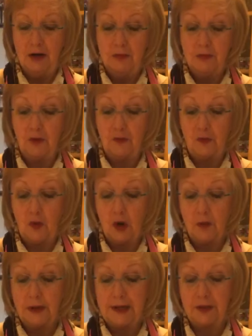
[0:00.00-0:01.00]

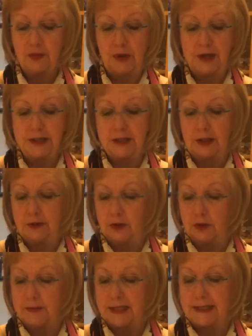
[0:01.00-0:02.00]
before we thrust the
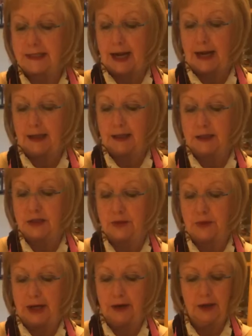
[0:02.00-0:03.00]
thermostat
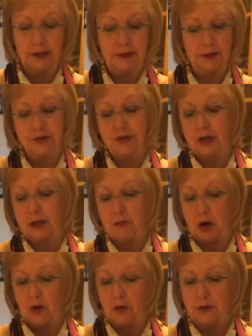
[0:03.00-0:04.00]
into air conditioning
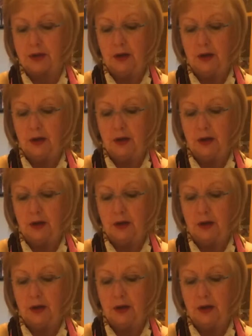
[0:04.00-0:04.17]
mode.